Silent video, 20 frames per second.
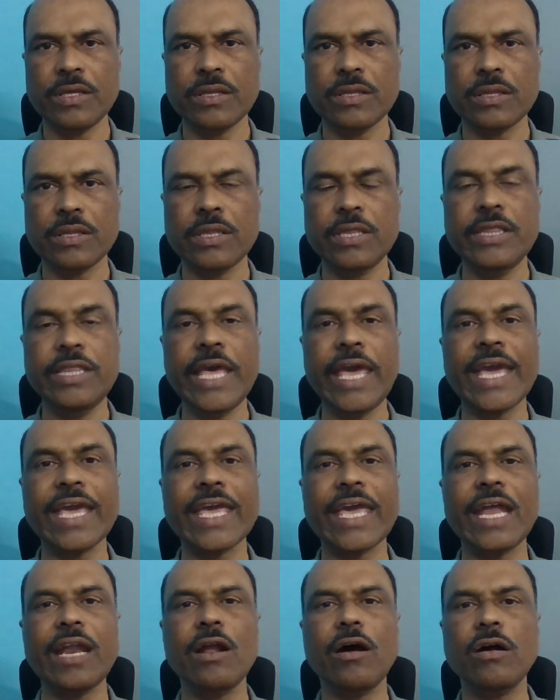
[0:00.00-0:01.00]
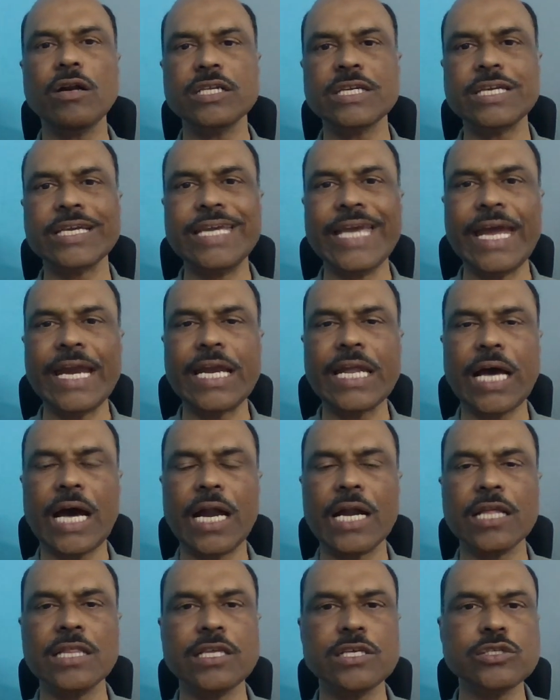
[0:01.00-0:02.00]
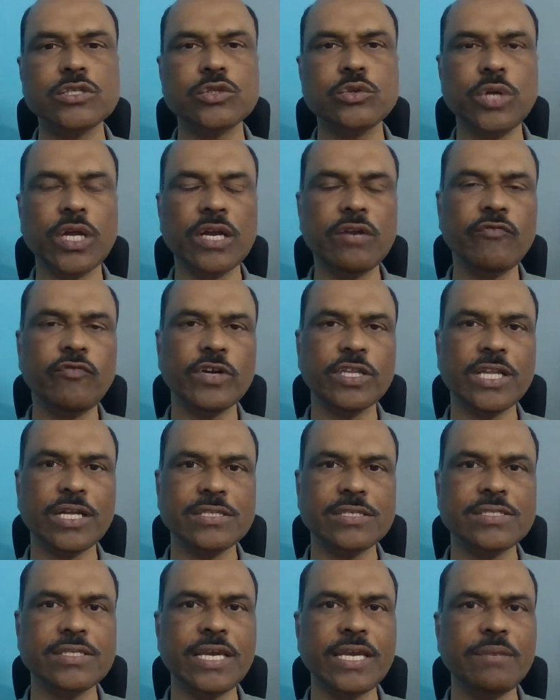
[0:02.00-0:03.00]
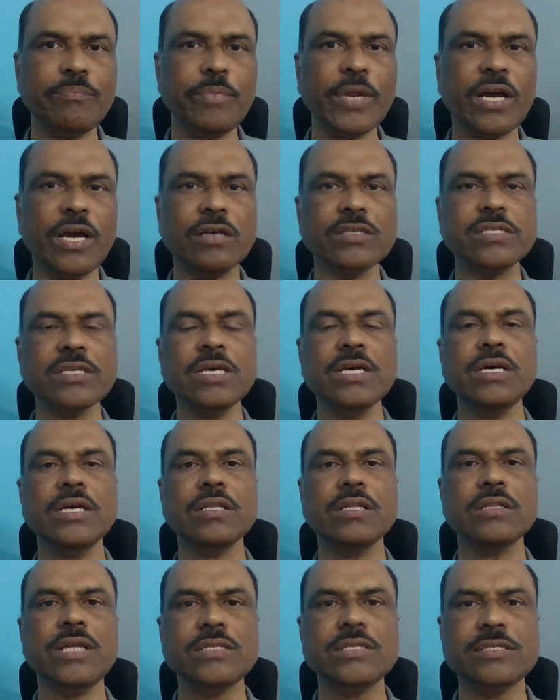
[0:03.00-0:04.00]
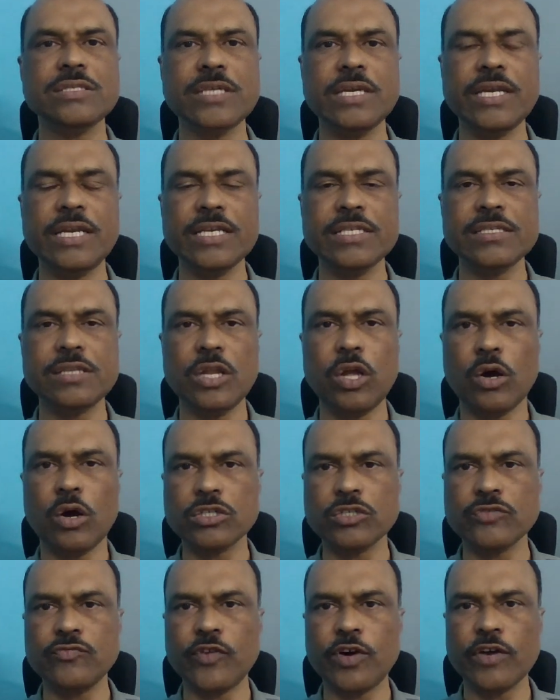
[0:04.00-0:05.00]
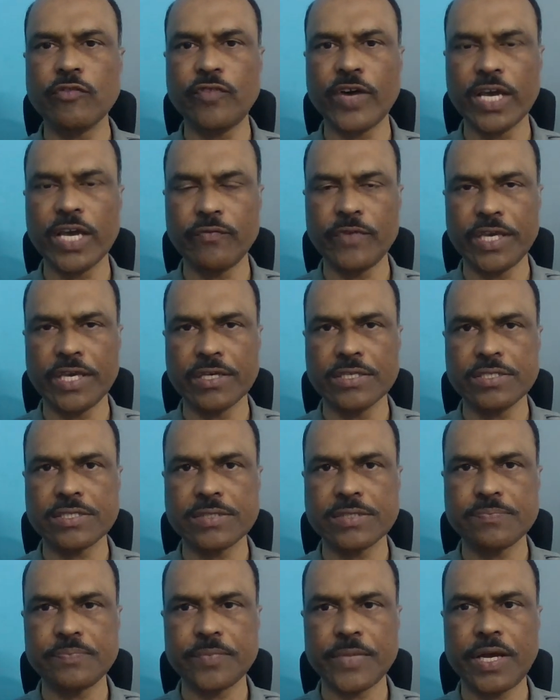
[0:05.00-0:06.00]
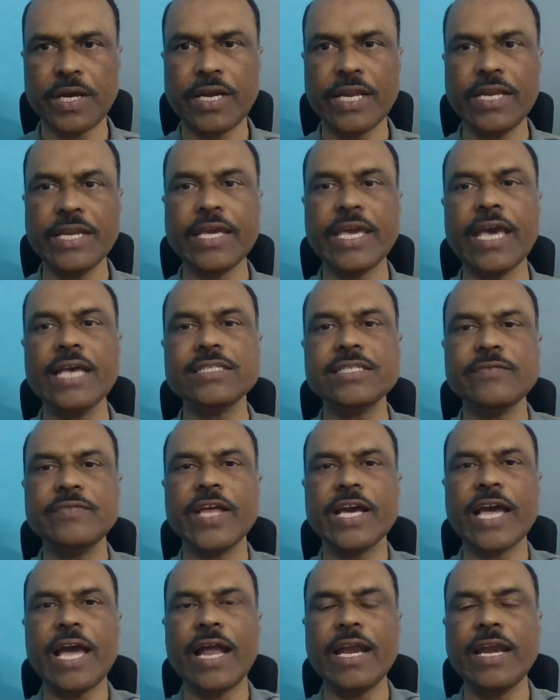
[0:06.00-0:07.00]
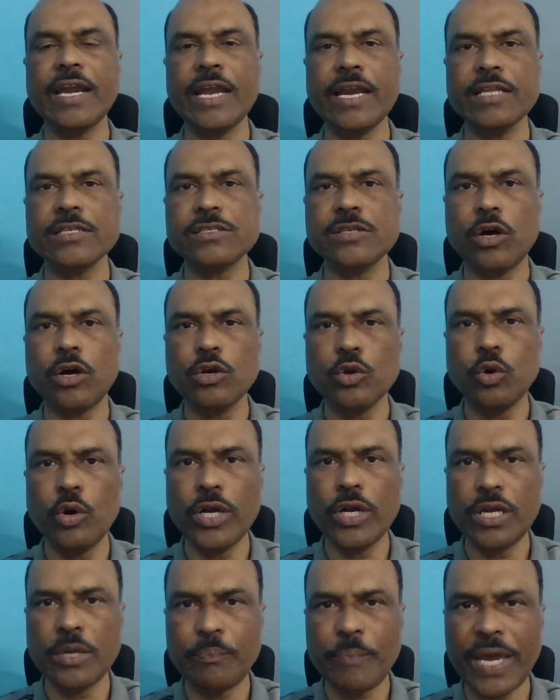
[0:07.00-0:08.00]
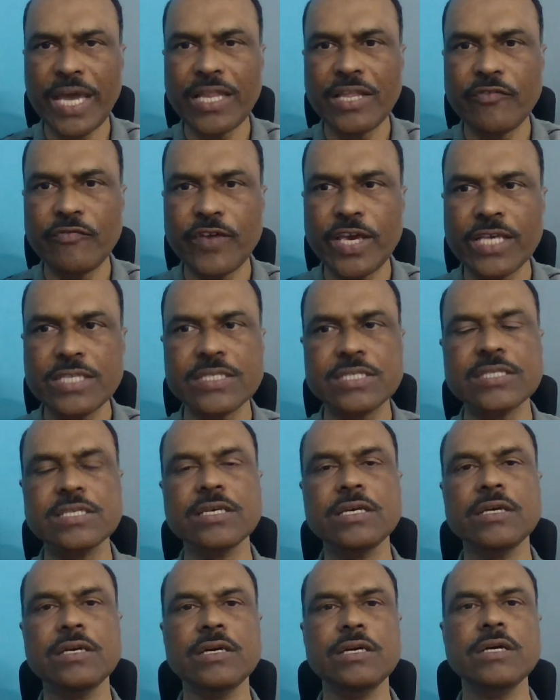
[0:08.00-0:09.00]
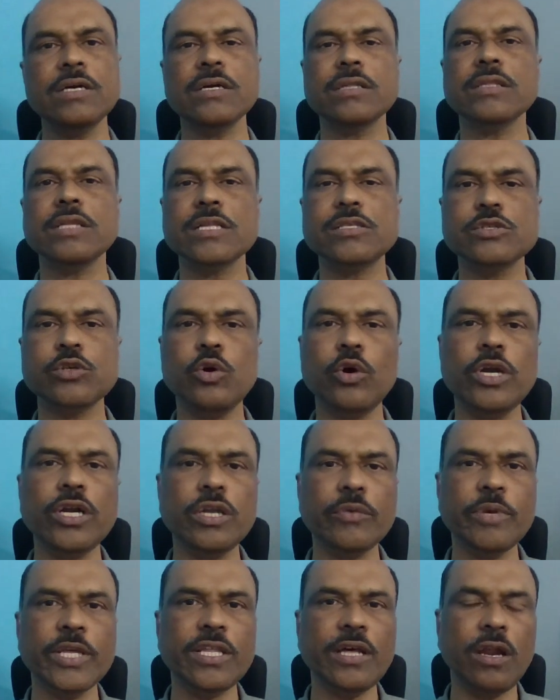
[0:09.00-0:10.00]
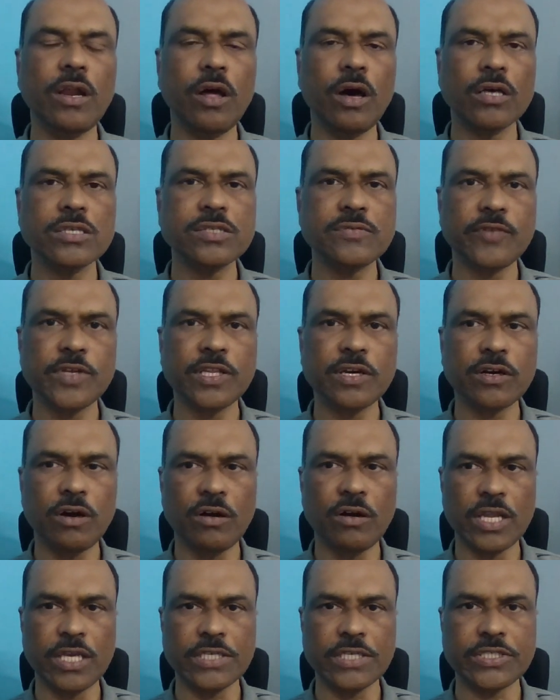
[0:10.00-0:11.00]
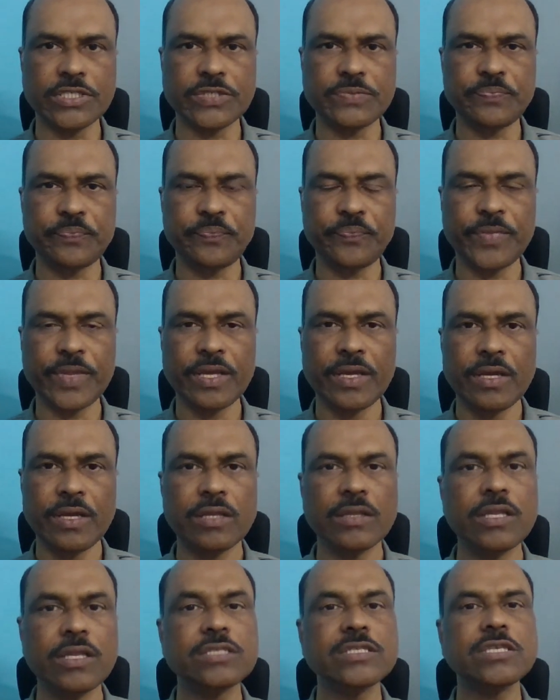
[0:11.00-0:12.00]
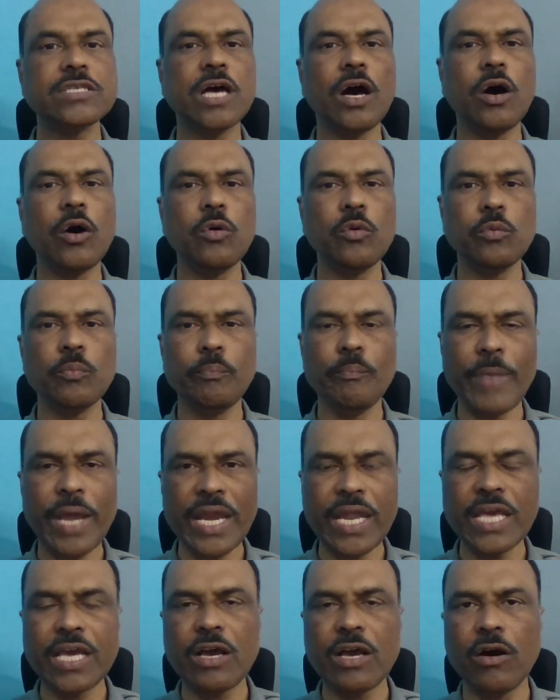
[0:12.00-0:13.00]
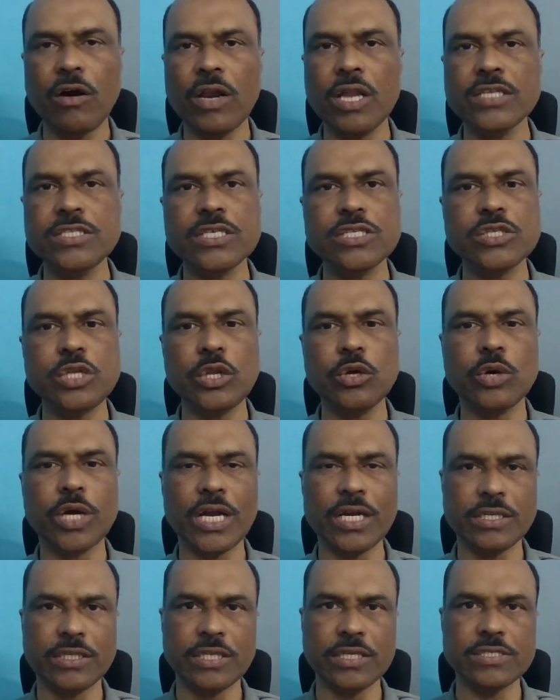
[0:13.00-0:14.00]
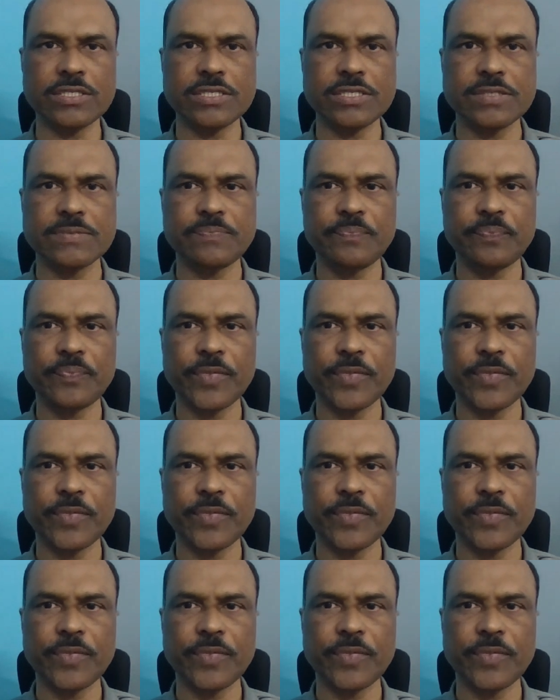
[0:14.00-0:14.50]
They cannot get another student for that seat because that seat is locked for 5 years. And in case if the candidate is not going to pay the fees, that's going to be the loss for the college. That's how many colleges look at this.